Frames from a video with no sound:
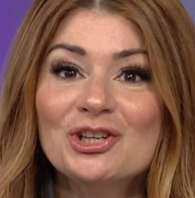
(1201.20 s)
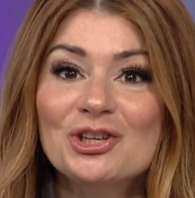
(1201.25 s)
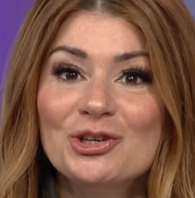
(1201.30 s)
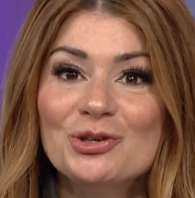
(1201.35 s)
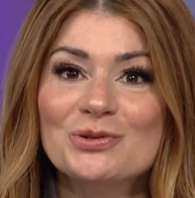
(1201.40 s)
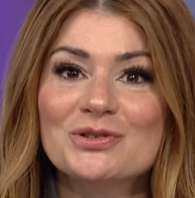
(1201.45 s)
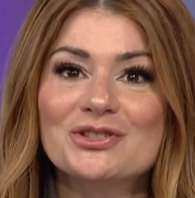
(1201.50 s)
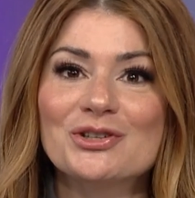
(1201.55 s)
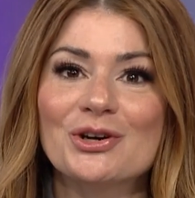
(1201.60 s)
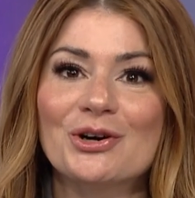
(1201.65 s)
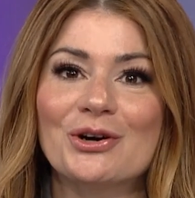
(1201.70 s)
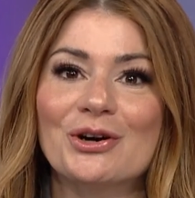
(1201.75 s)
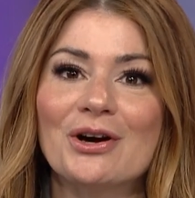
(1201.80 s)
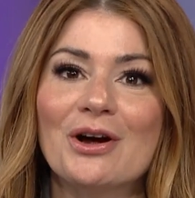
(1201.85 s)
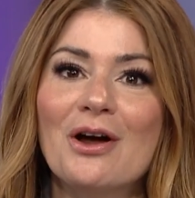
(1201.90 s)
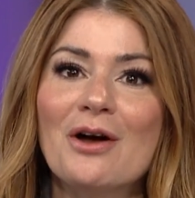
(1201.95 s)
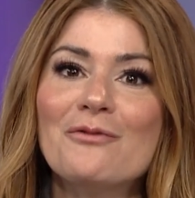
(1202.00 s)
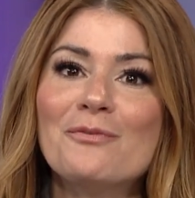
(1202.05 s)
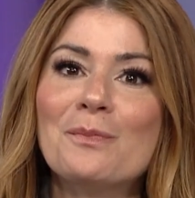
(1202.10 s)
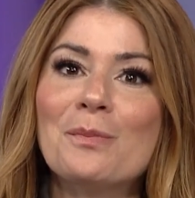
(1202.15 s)
accused
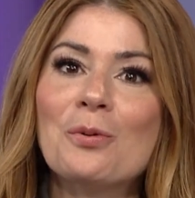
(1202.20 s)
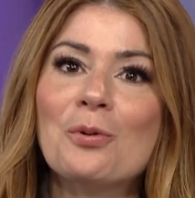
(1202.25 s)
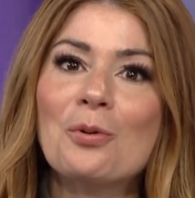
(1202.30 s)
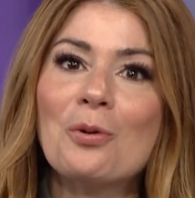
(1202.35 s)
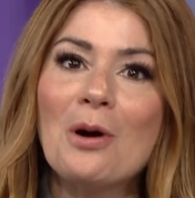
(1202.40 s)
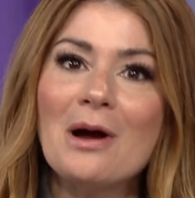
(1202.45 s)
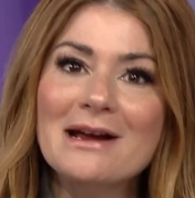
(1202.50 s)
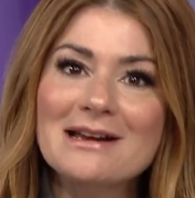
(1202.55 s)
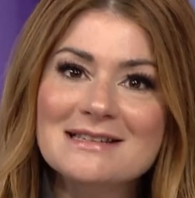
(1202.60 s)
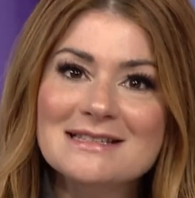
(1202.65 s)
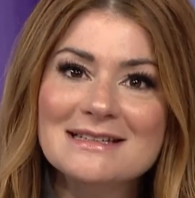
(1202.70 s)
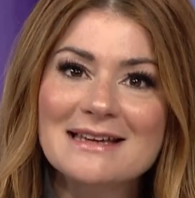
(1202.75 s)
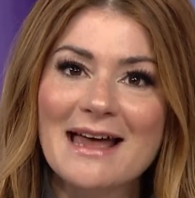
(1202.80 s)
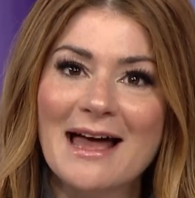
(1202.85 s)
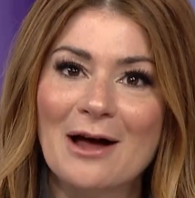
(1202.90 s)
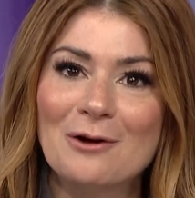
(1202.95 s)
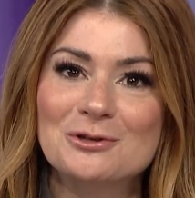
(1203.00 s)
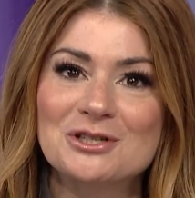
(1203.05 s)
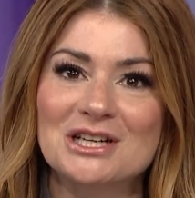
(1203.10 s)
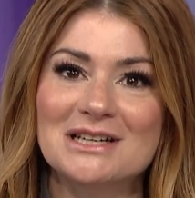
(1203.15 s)
her of price
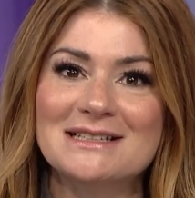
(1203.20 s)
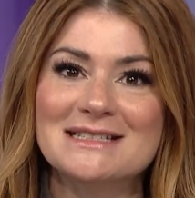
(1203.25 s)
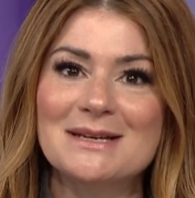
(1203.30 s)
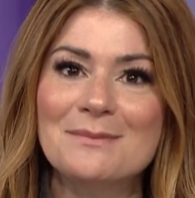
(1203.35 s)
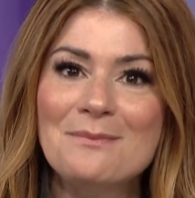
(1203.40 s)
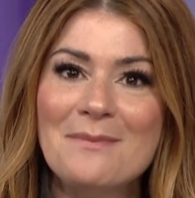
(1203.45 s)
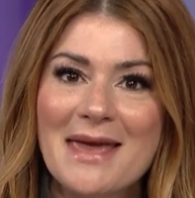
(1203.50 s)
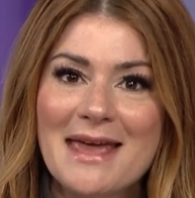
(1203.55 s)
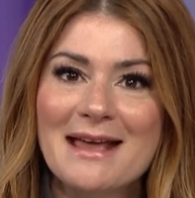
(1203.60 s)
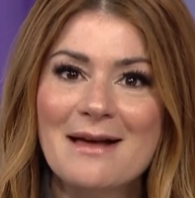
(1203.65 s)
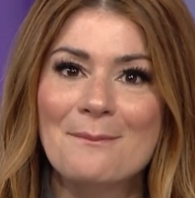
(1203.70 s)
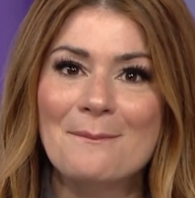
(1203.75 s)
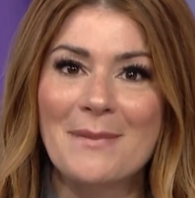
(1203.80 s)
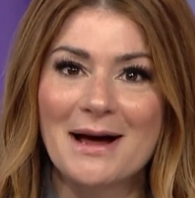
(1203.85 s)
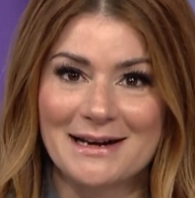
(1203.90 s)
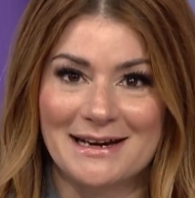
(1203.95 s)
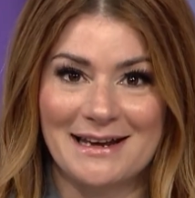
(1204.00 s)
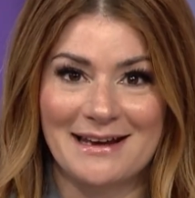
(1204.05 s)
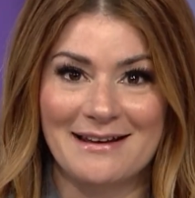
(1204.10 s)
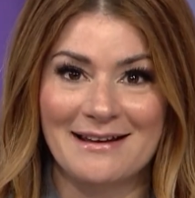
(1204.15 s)
gouging to make
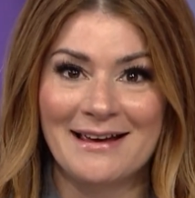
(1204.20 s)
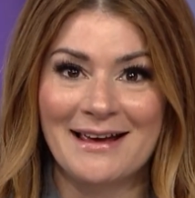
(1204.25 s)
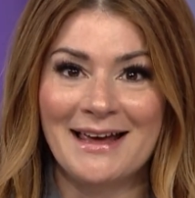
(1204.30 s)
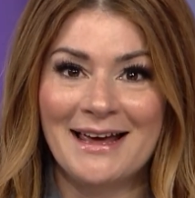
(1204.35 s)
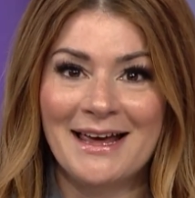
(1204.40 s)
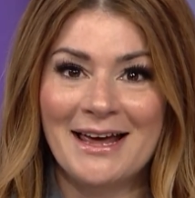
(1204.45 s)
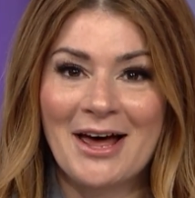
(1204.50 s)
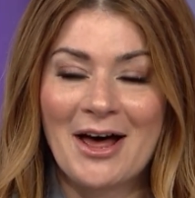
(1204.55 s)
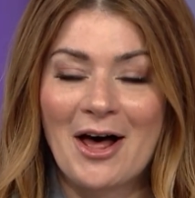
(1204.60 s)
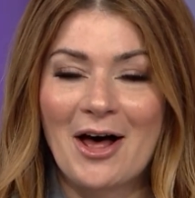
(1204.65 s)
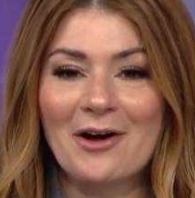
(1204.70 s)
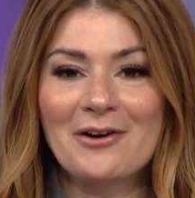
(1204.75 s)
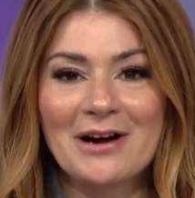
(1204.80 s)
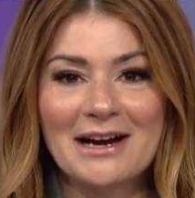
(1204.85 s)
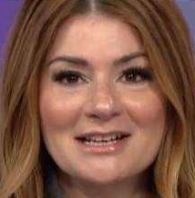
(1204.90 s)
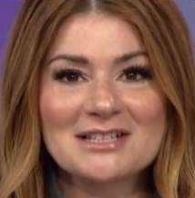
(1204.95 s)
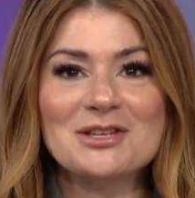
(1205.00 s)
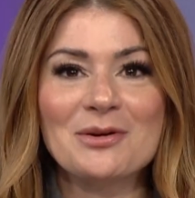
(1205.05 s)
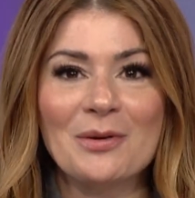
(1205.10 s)
money. All right,